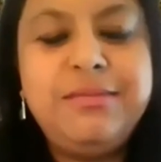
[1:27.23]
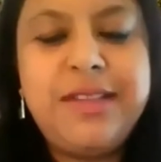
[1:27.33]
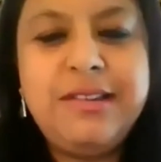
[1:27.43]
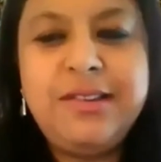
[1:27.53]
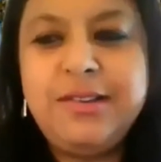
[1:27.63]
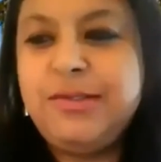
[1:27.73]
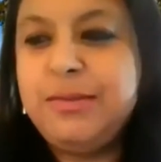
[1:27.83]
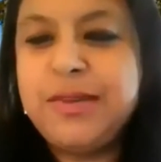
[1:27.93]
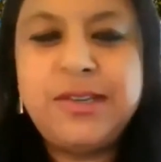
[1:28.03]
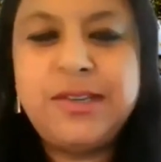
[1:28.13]
Thank you so
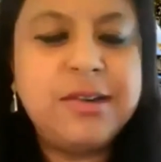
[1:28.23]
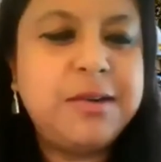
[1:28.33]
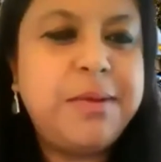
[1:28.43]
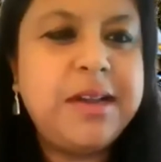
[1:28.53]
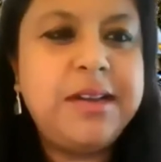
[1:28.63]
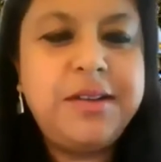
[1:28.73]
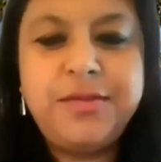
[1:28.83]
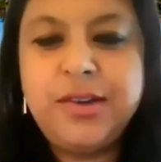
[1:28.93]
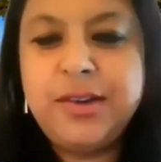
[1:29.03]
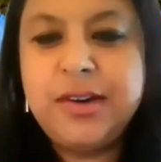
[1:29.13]
much, Dr. Pandey,
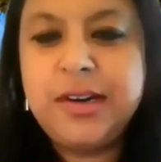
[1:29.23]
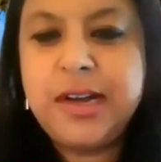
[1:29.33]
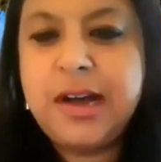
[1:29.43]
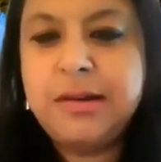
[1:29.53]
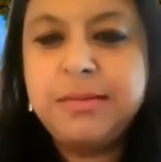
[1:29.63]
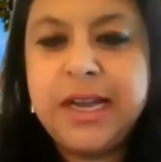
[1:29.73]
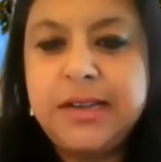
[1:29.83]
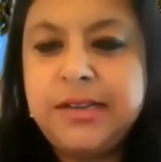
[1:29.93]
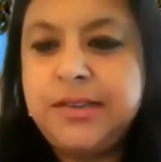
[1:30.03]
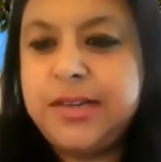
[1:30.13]
for your
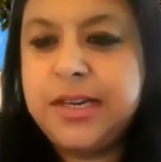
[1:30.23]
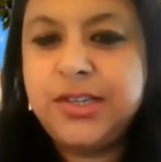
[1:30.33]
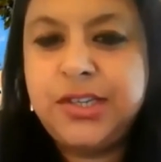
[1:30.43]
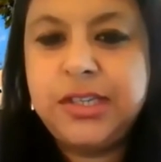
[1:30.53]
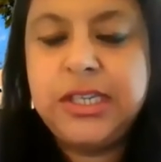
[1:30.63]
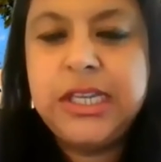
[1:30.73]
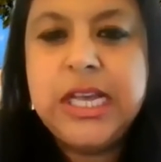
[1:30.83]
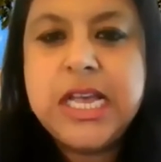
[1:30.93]
kind introduction.